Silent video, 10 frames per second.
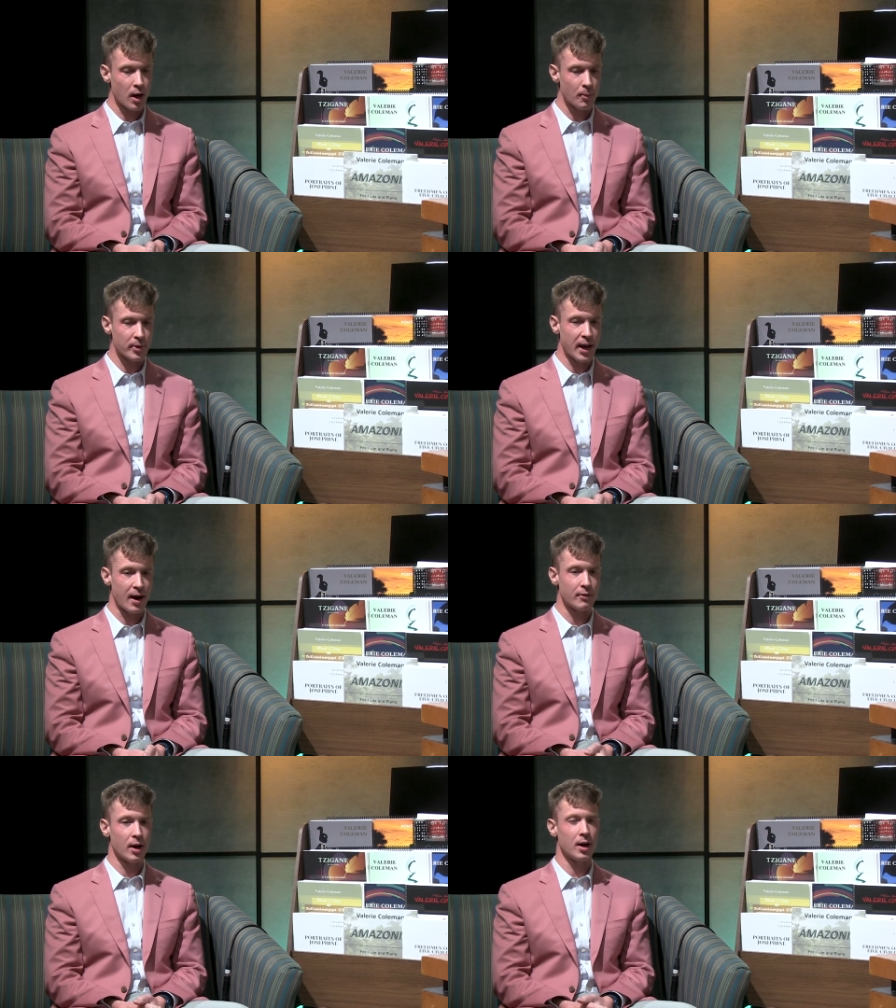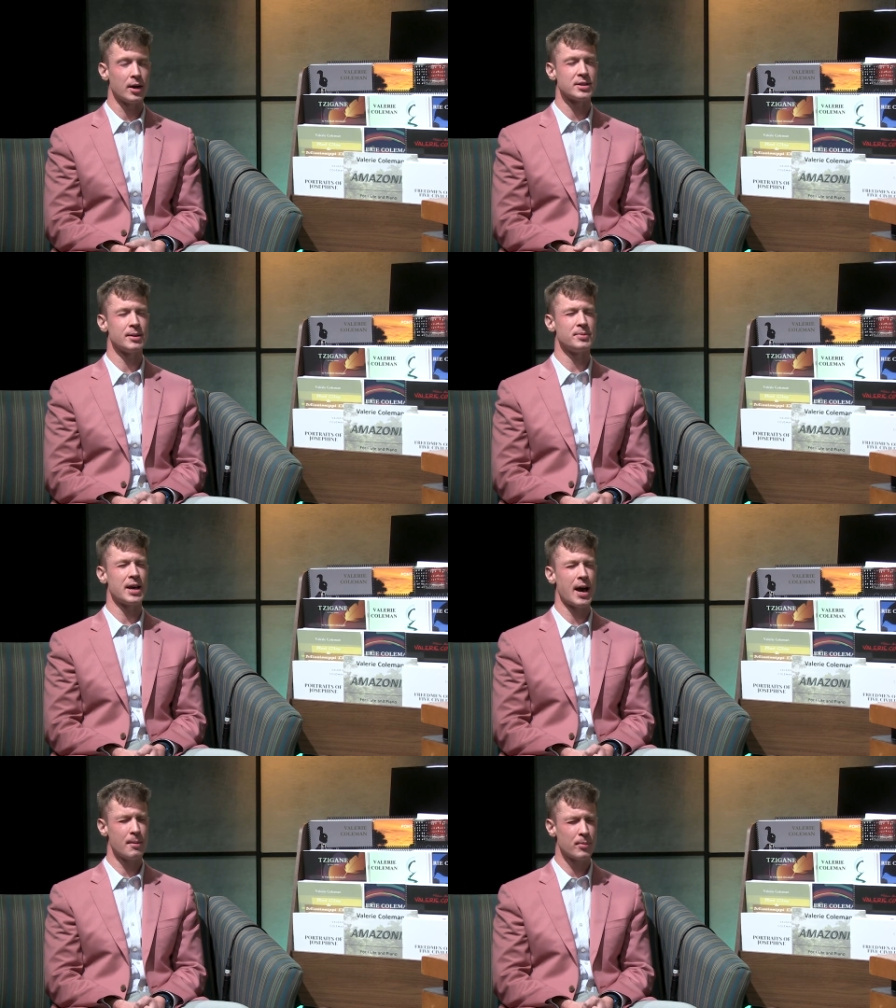Um, we have uh,
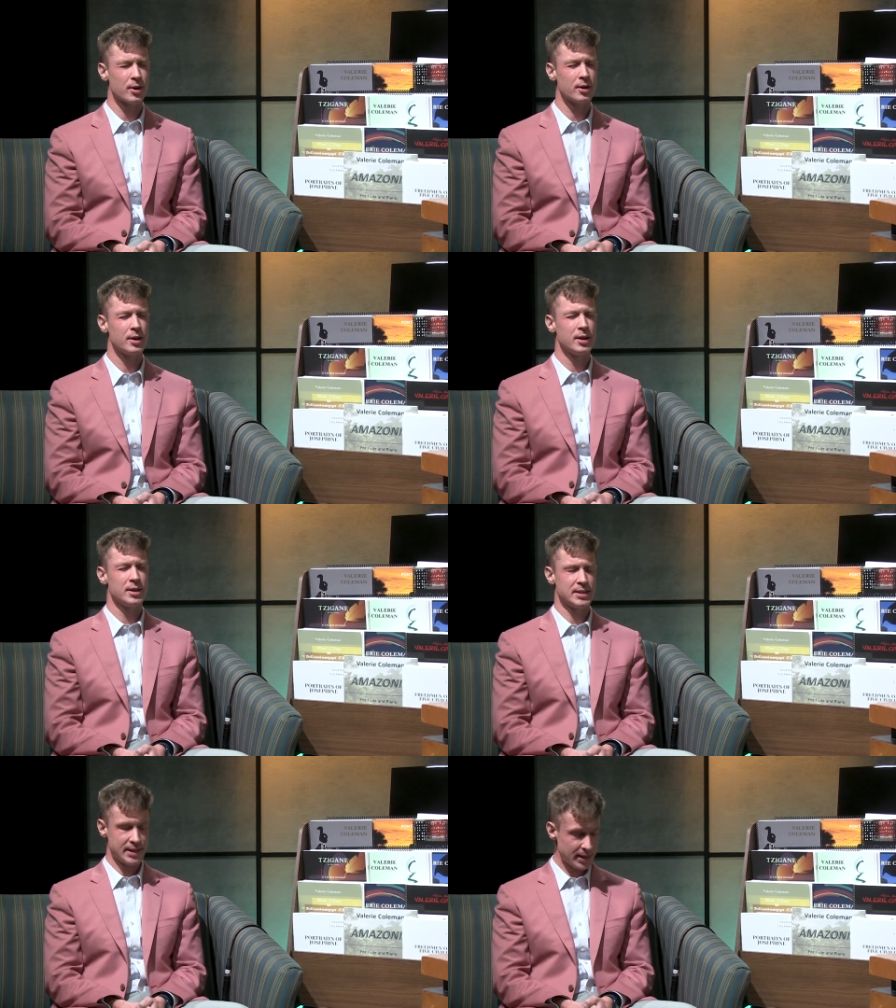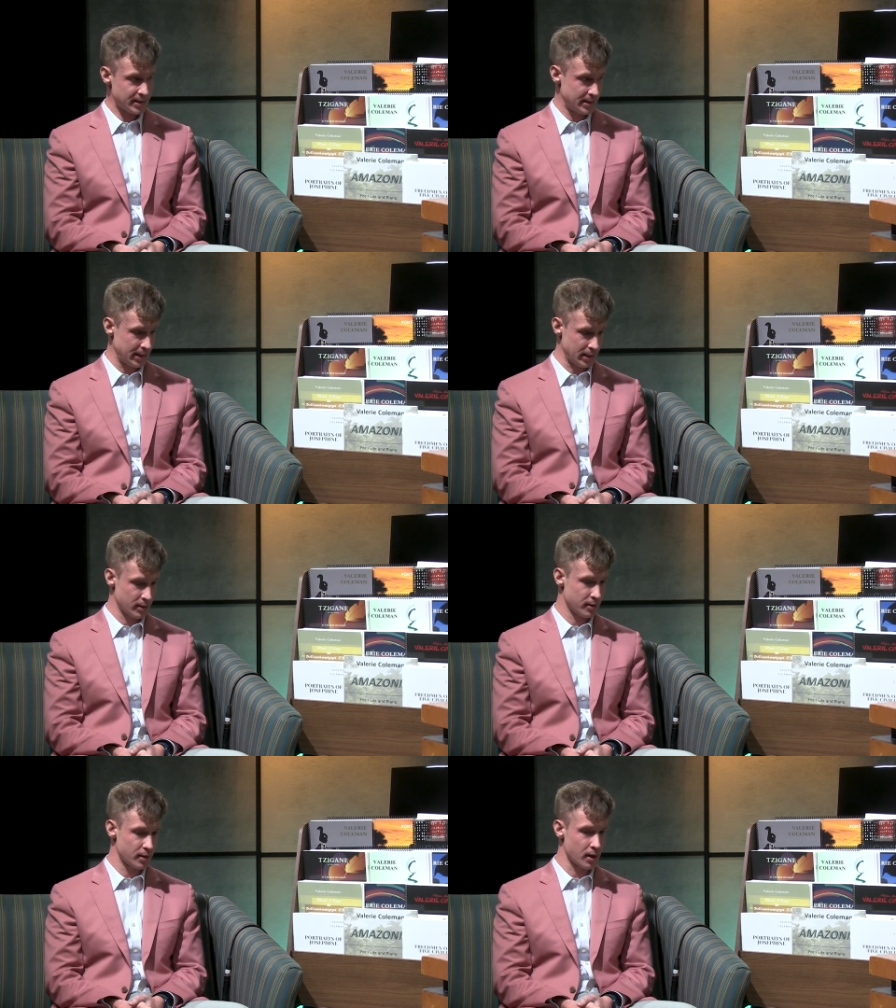September
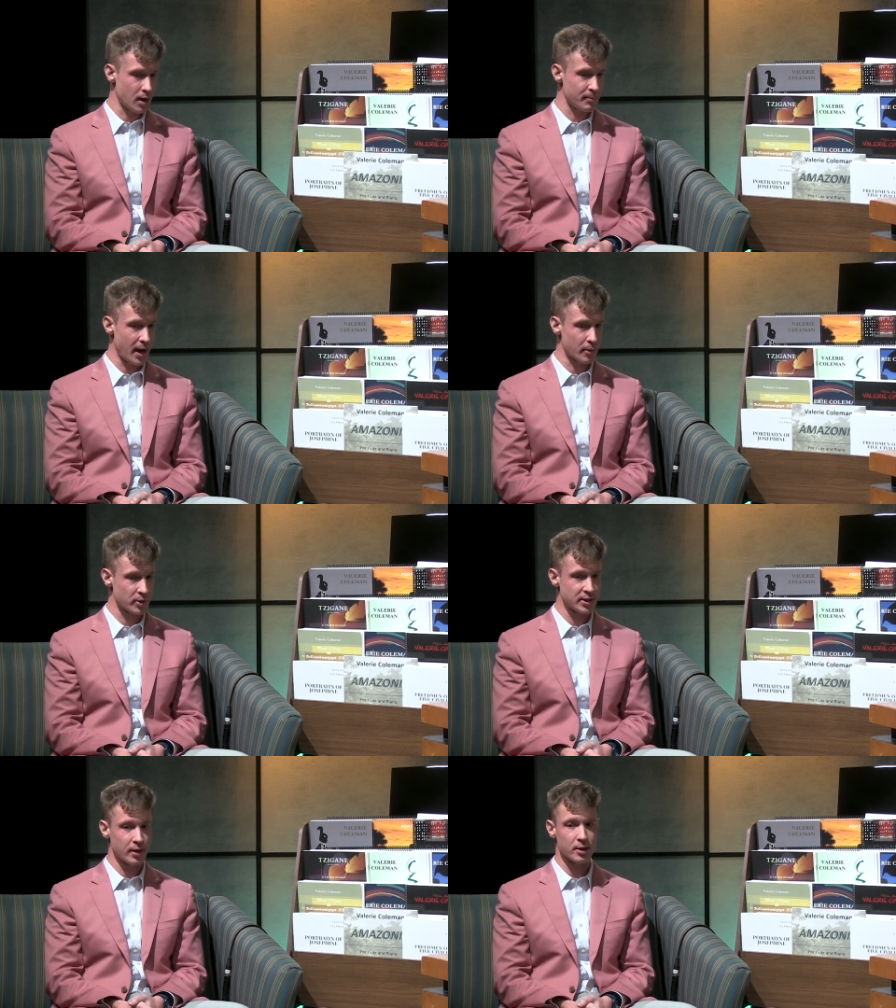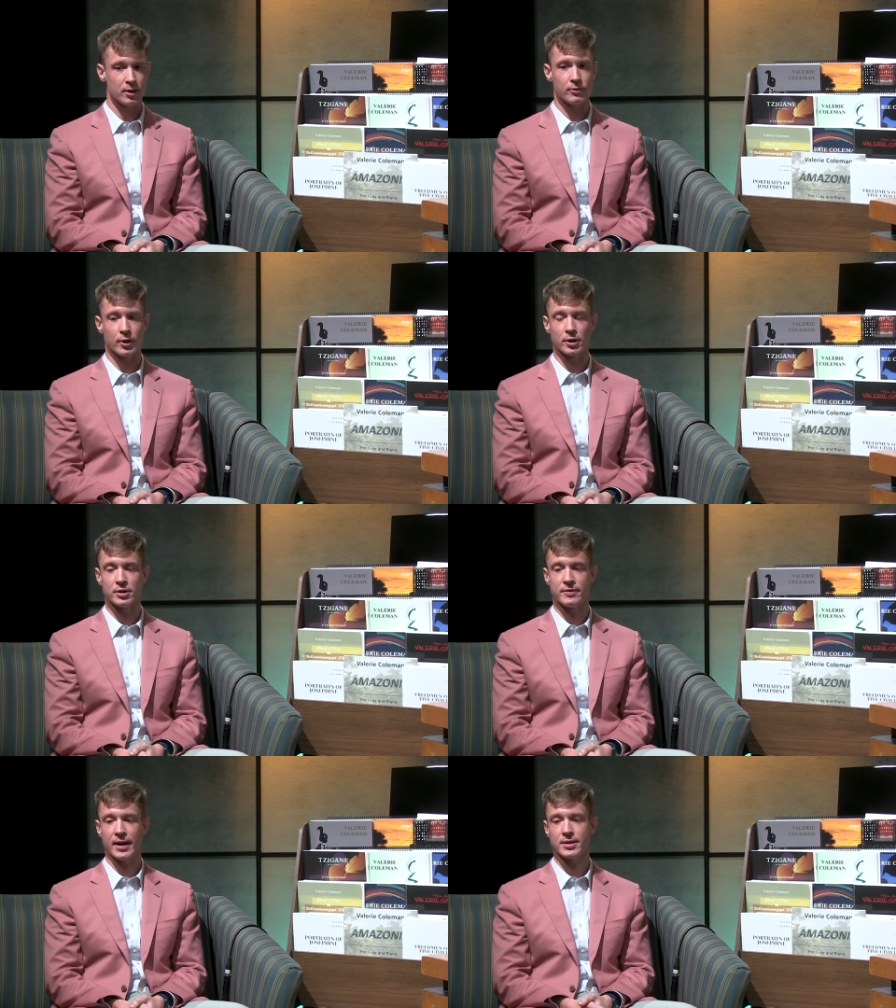16th, um, the Edward Center for
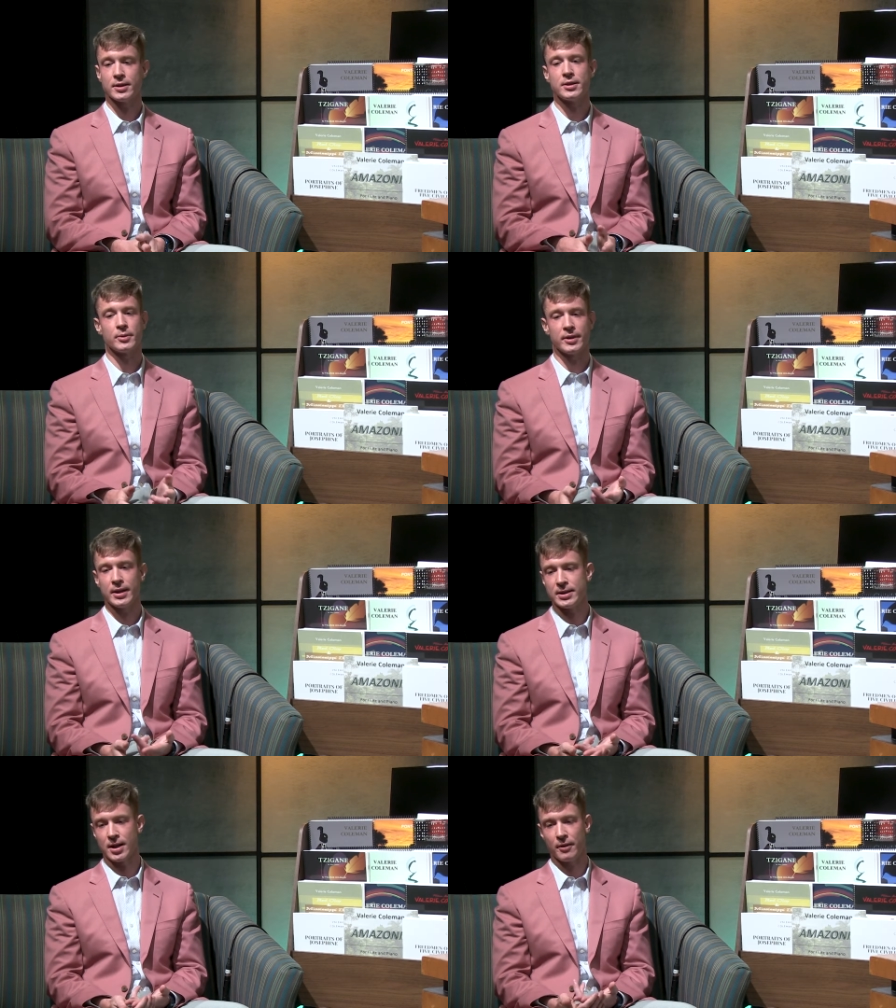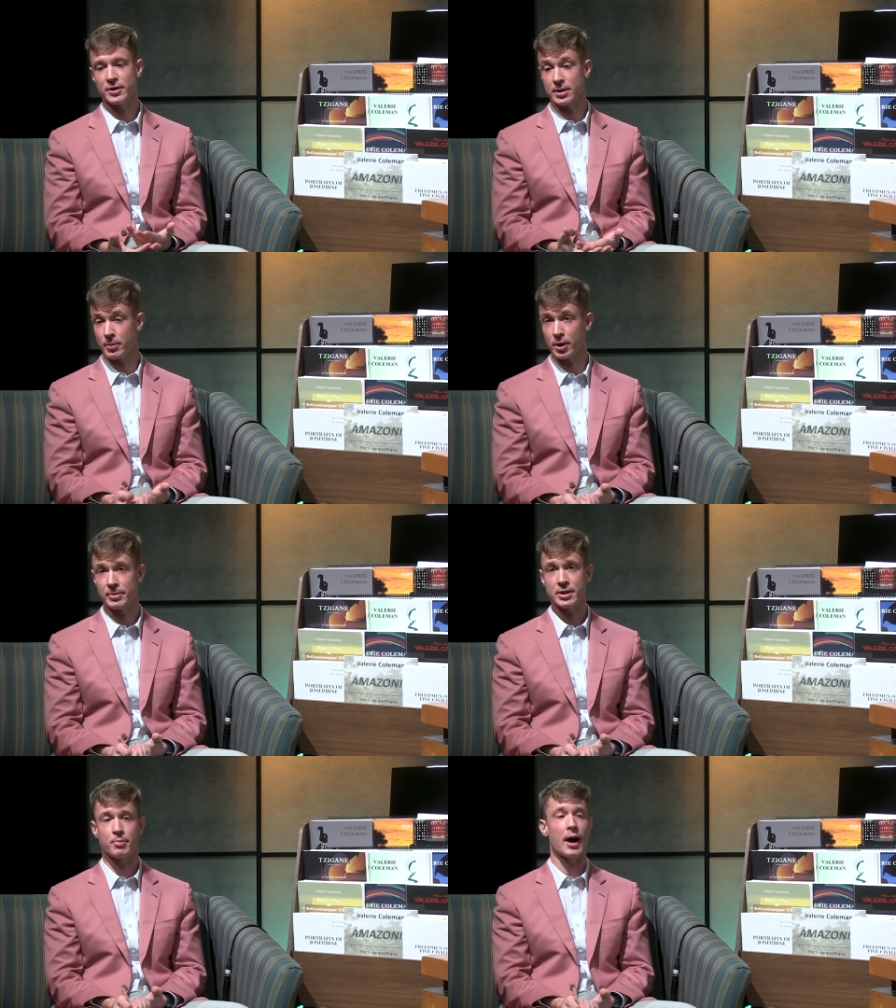Inclusive Excellence with the IS Office and Myrtle
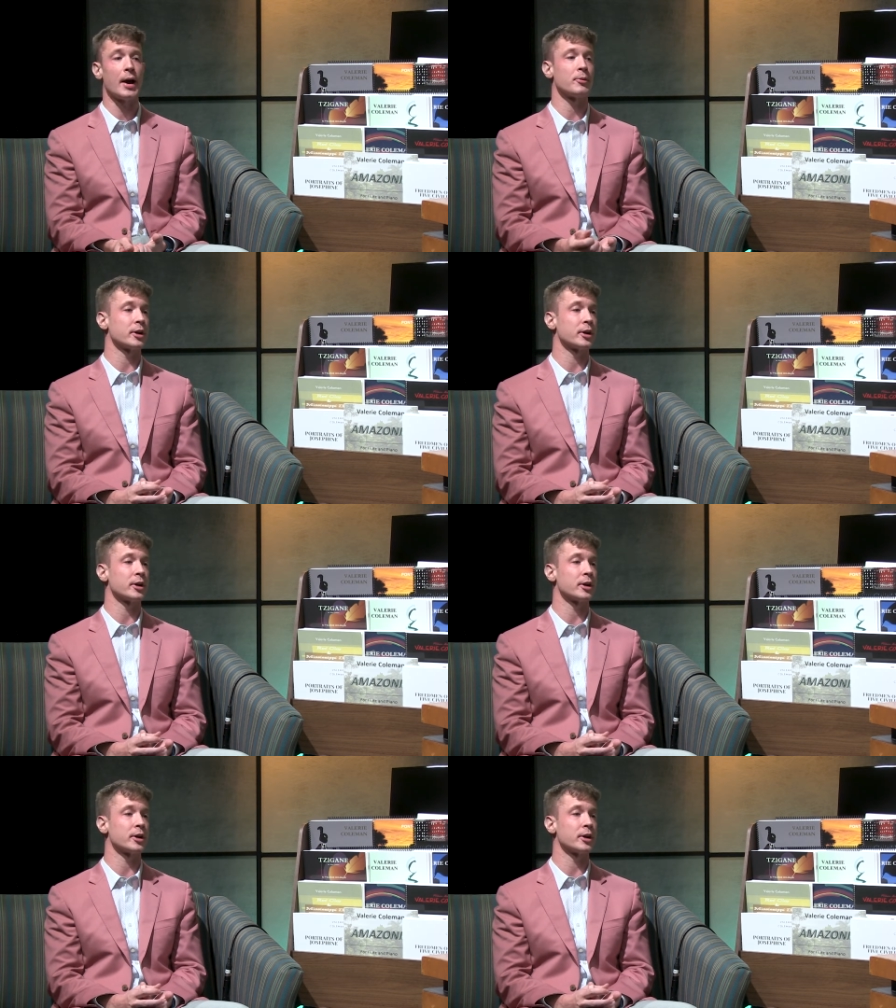Beach Pride.